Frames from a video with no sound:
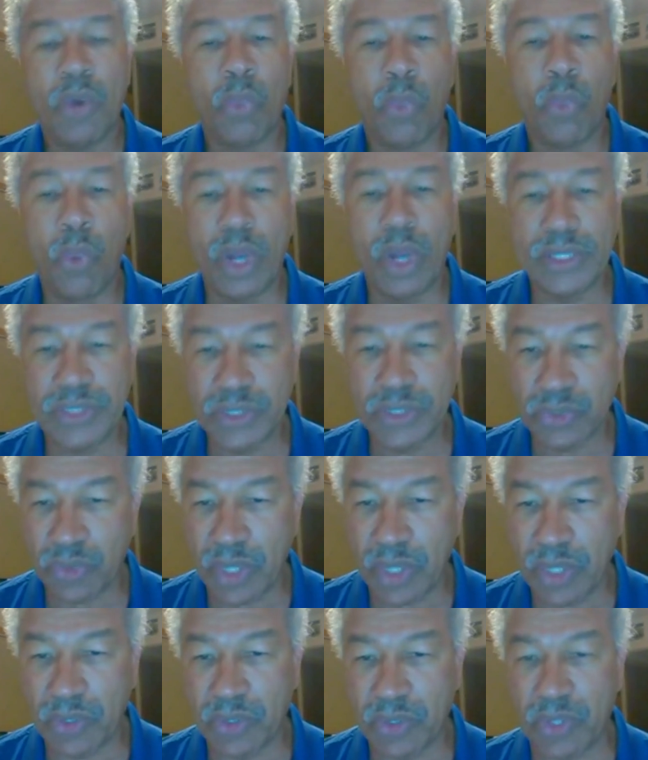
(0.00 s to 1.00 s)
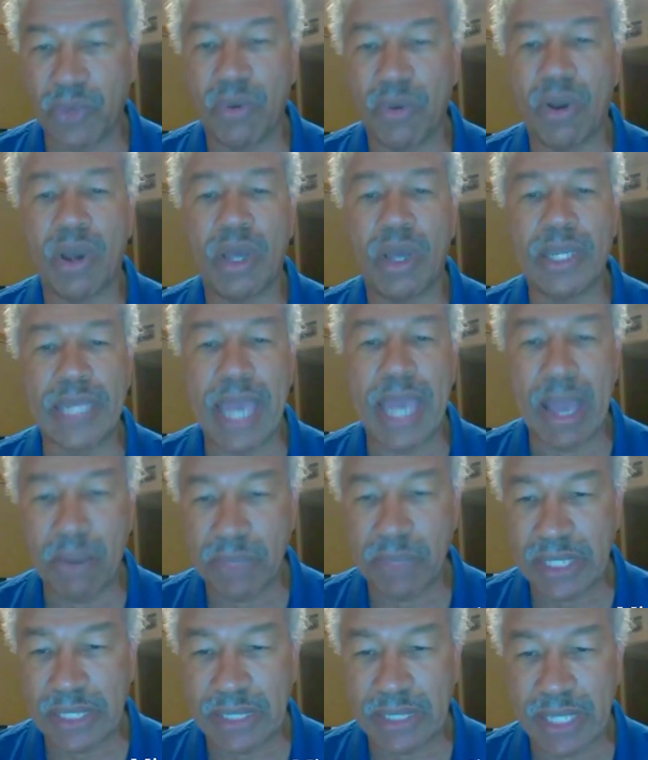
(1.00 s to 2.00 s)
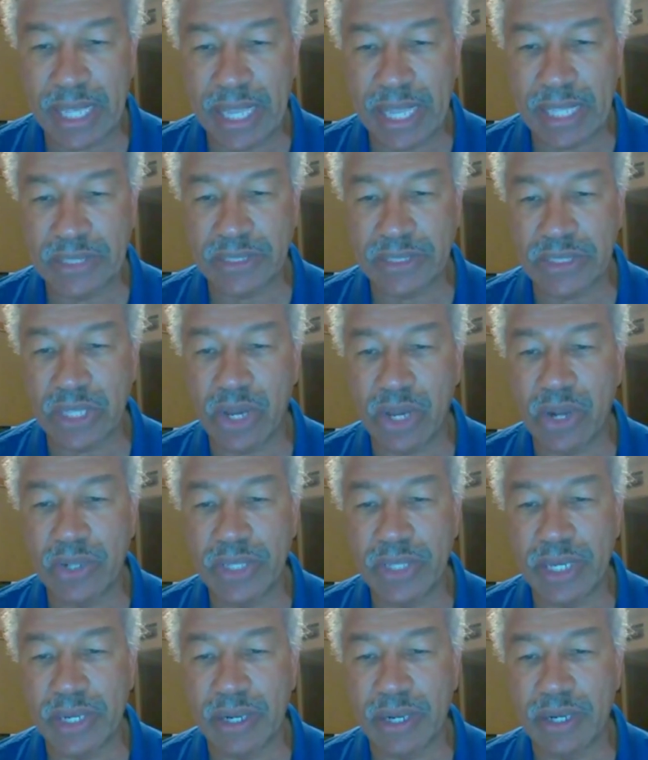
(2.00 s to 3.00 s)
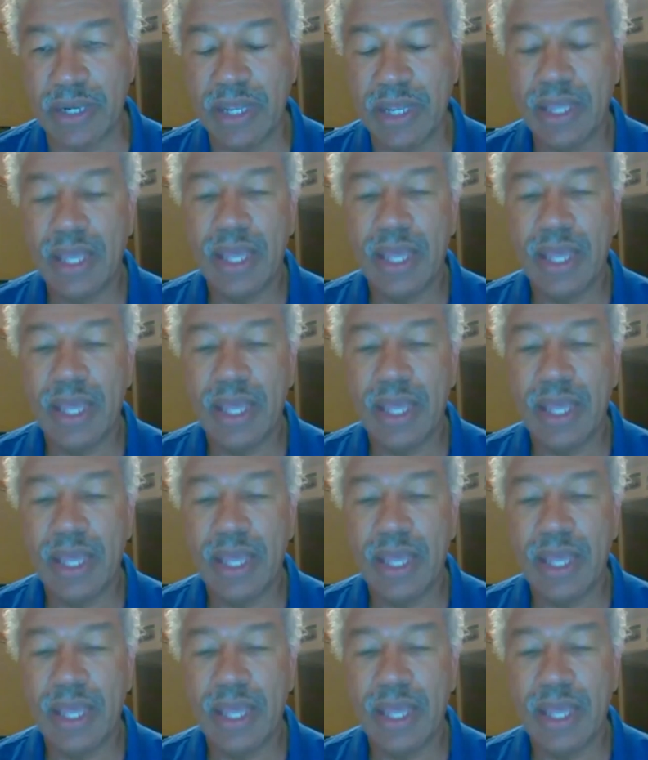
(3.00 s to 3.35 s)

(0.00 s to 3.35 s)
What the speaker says: What street are you on? How many lanes are there?